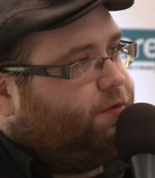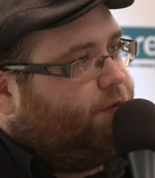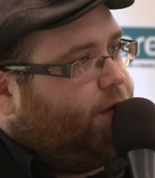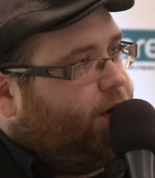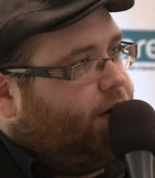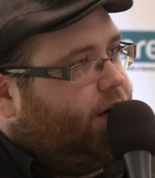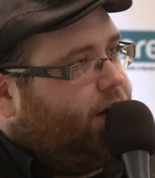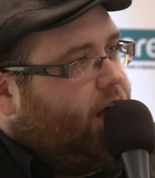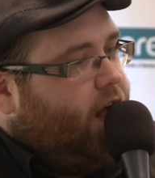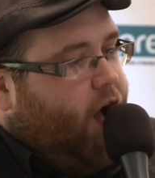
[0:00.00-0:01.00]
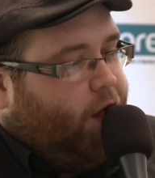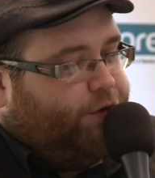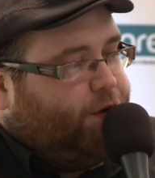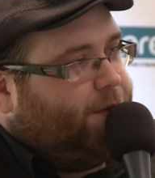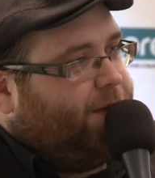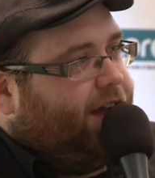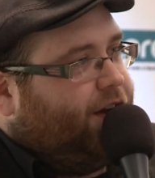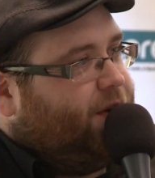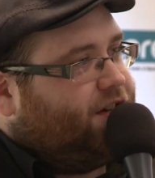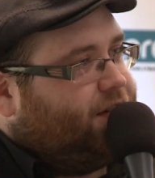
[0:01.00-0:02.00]
for answering my
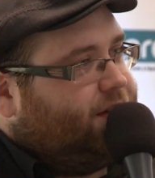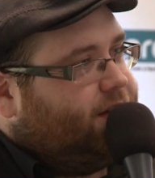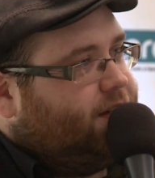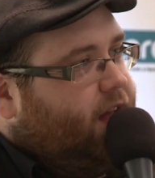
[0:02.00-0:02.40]
questions.